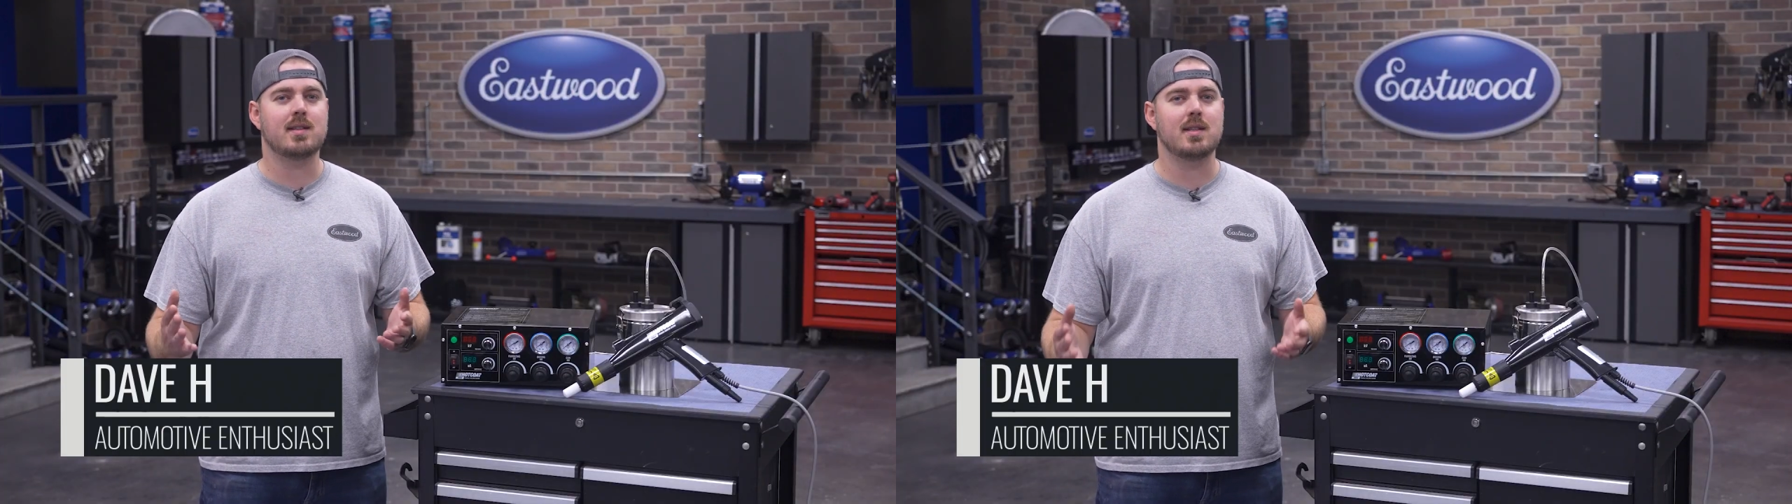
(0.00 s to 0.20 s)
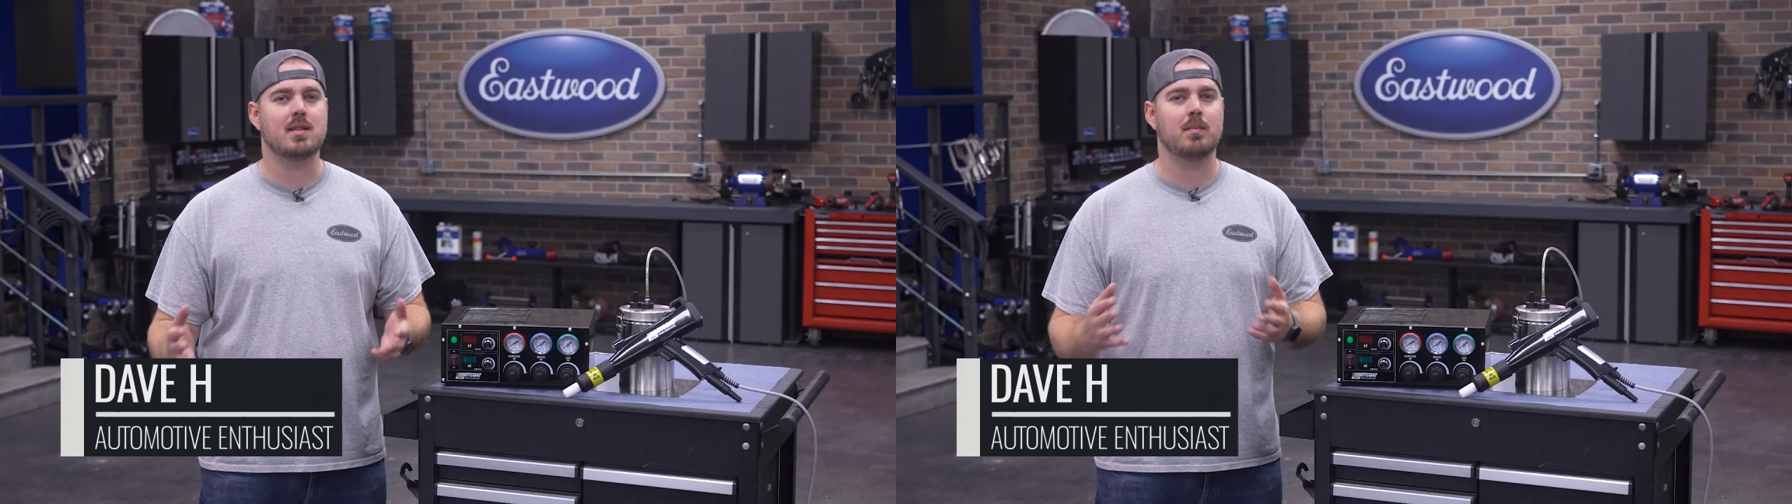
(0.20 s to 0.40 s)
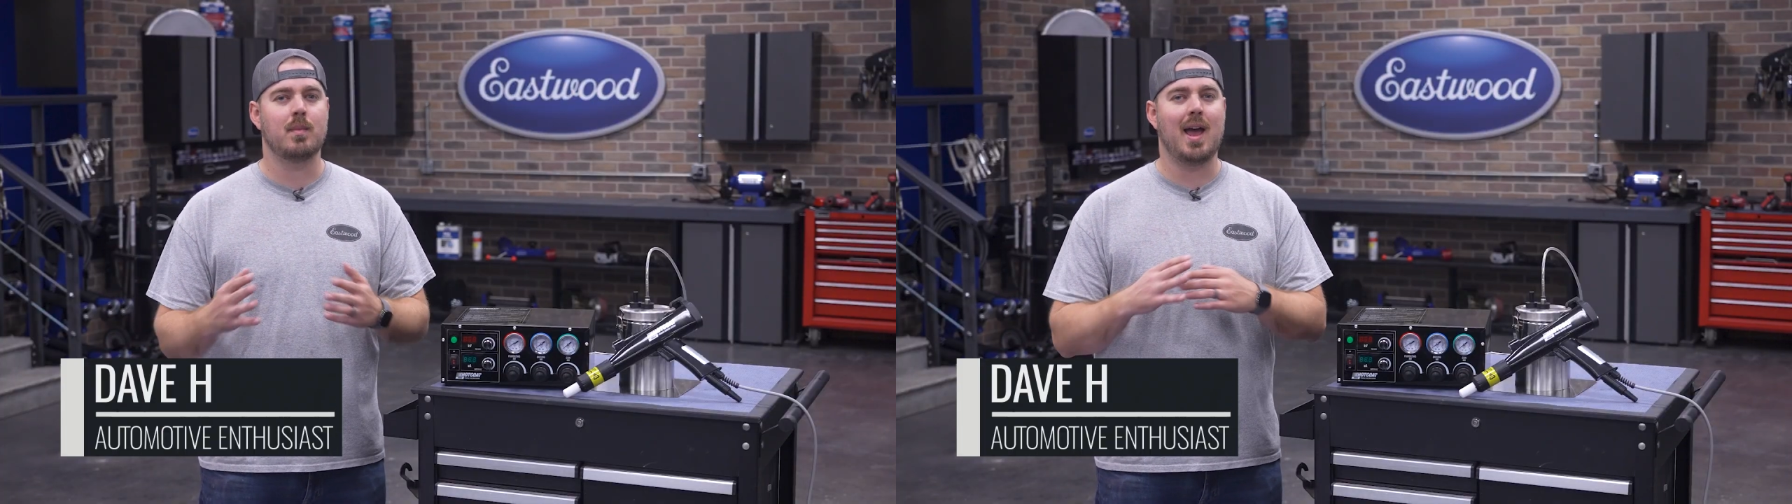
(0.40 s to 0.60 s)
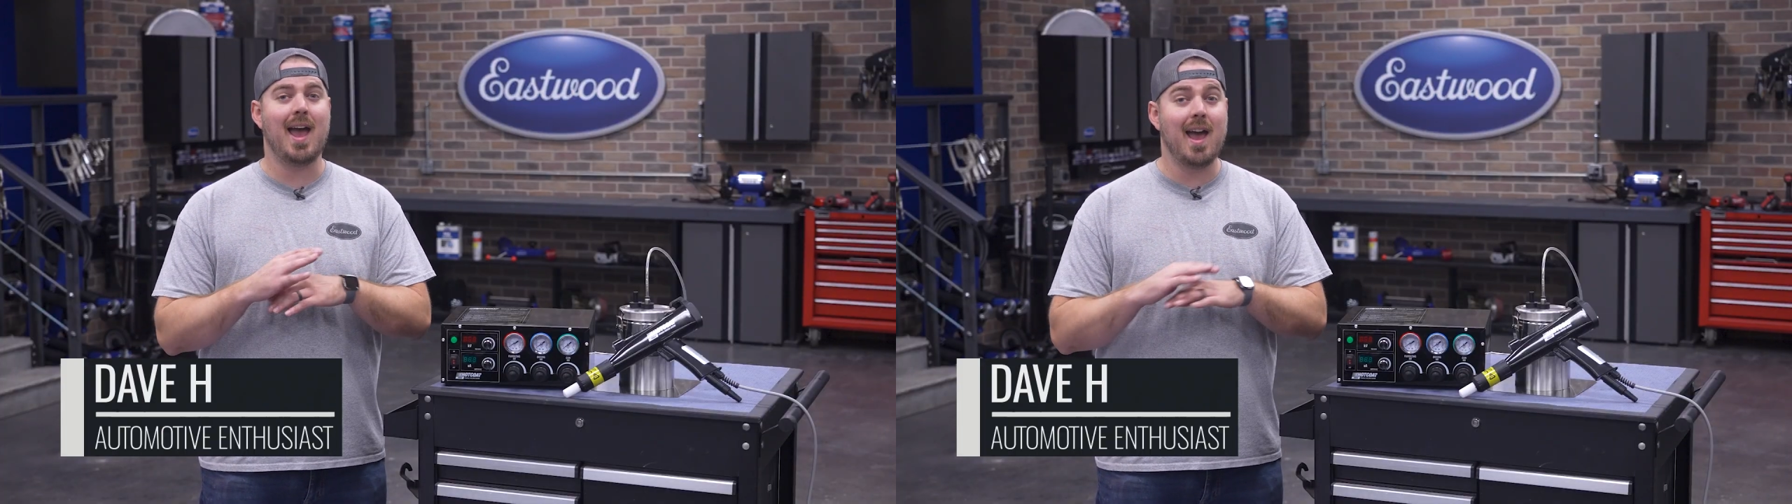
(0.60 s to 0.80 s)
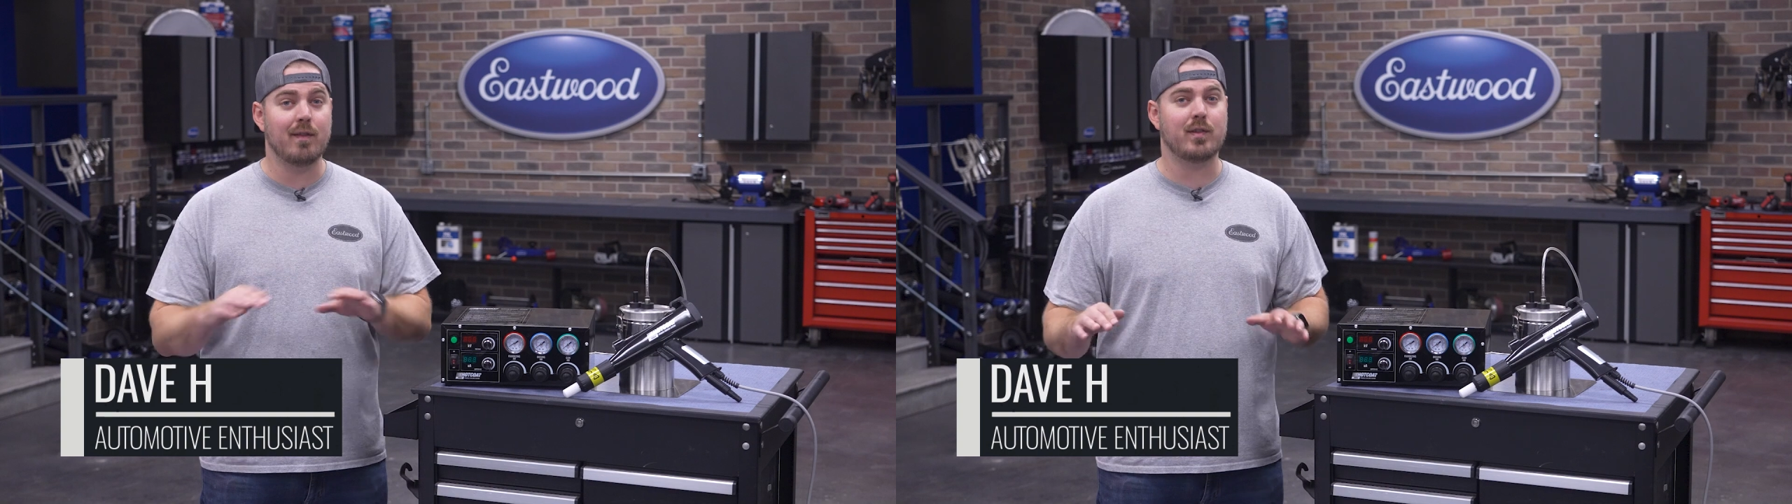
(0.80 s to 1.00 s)
system
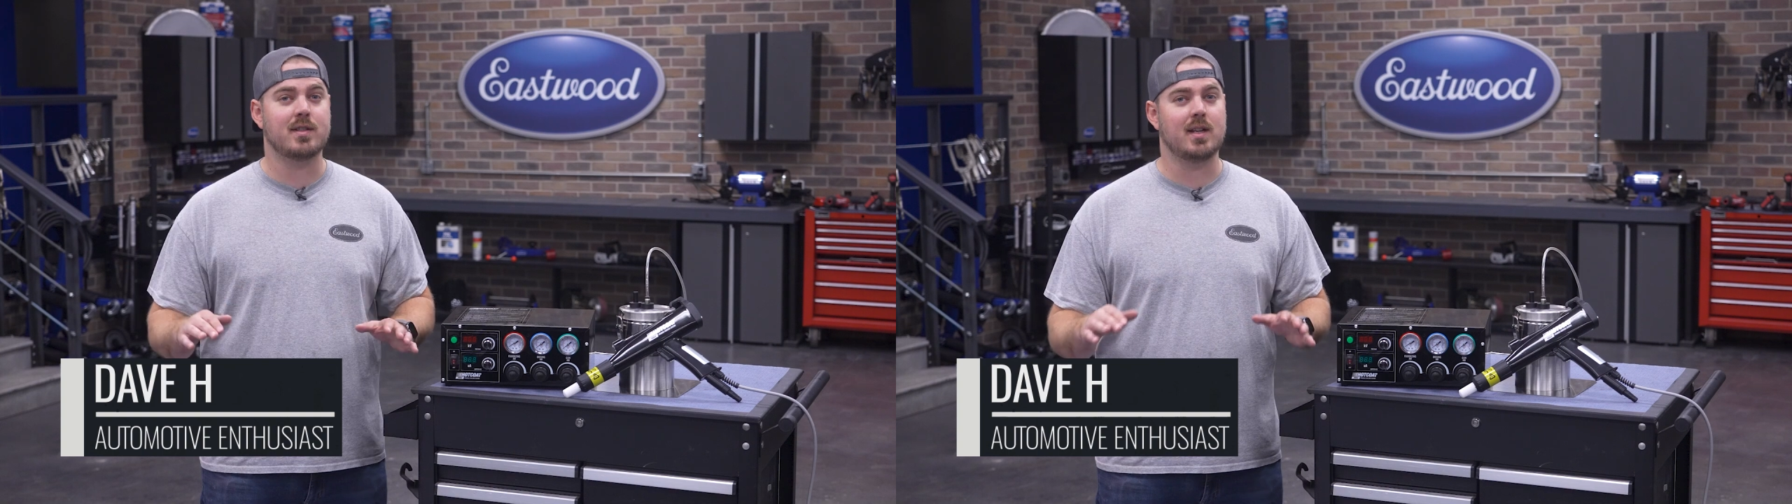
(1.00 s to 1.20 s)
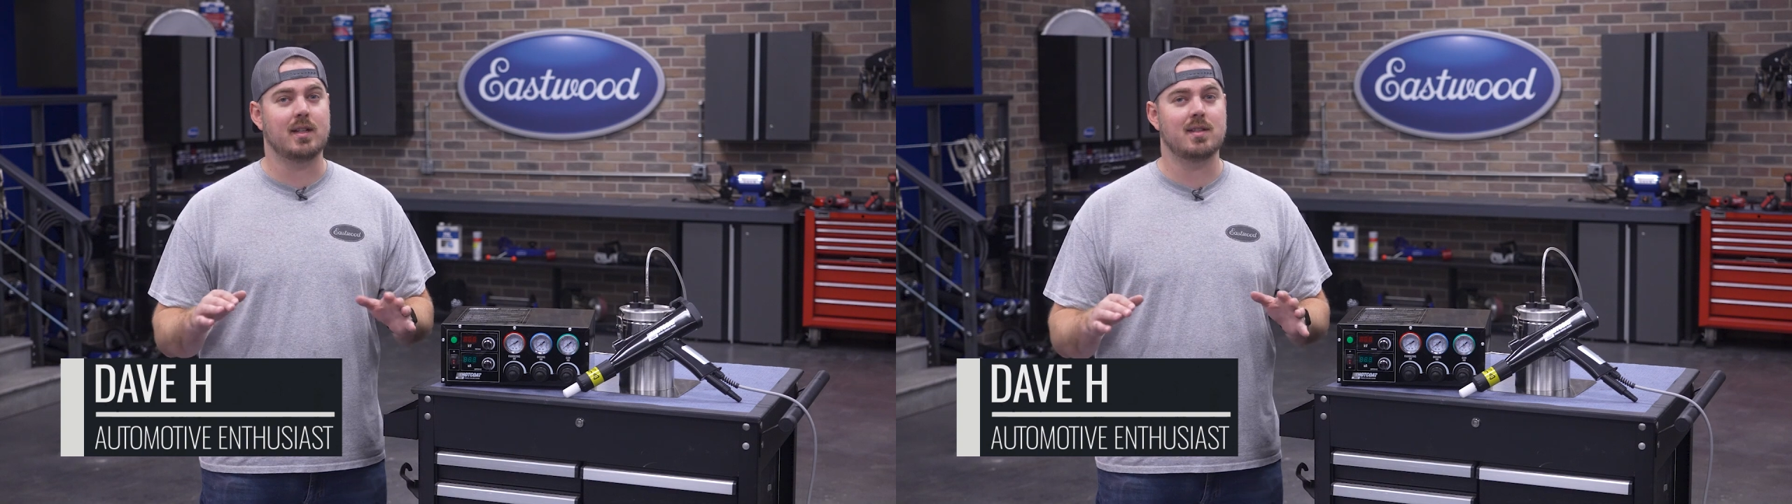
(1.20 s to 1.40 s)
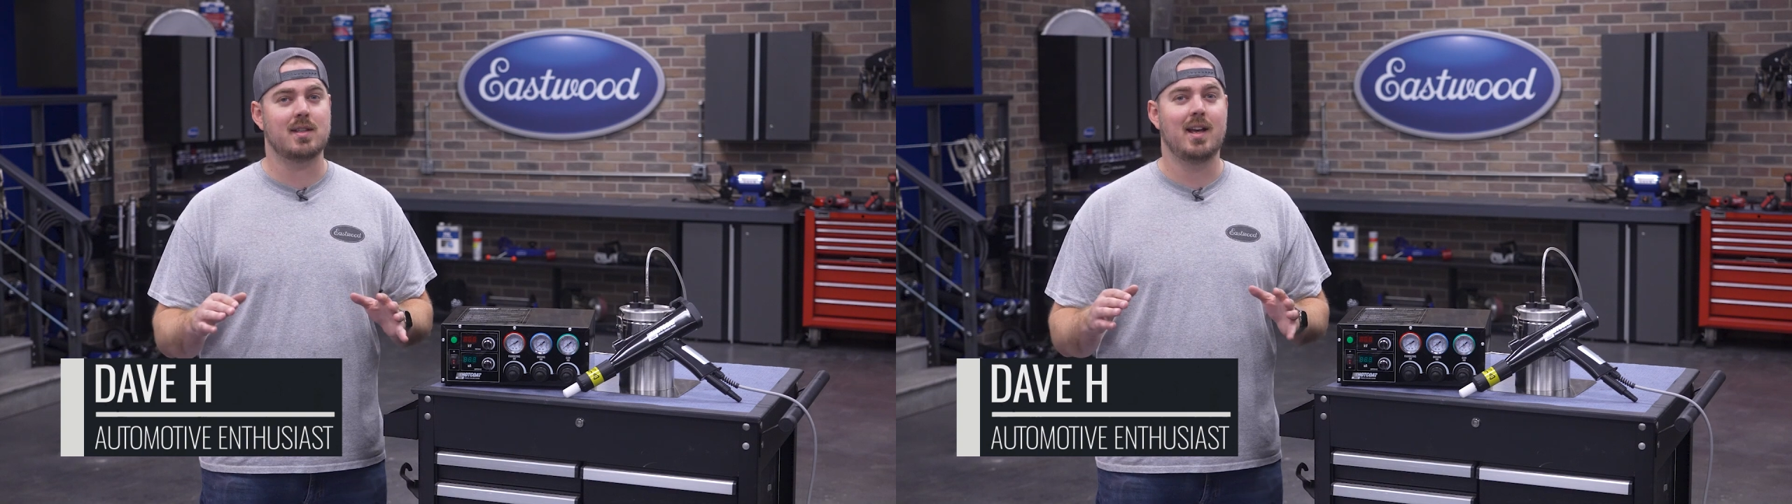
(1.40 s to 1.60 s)
ever since,